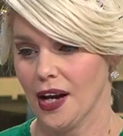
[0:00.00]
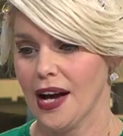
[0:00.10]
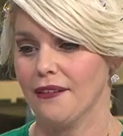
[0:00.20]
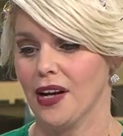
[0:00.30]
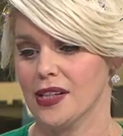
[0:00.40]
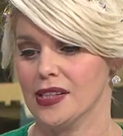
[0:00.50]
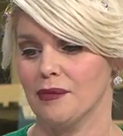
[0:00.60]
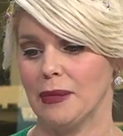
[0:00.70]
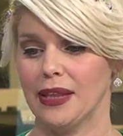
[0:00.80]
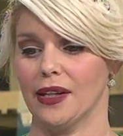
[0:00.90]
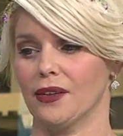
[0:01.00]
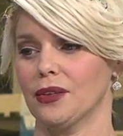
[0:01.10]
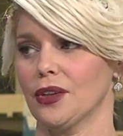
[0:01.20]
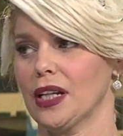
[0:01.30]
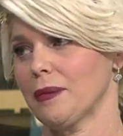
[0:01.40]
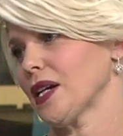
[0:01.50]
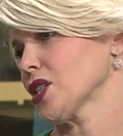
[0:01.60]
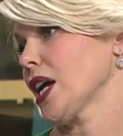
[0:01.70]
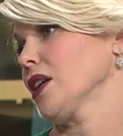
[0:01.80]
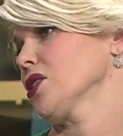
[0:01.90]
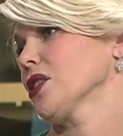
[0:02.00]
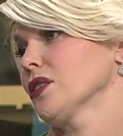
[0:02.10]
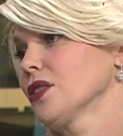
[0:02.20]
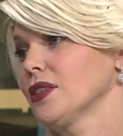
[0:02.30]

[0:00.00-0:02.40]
I've got some men that are real good about change.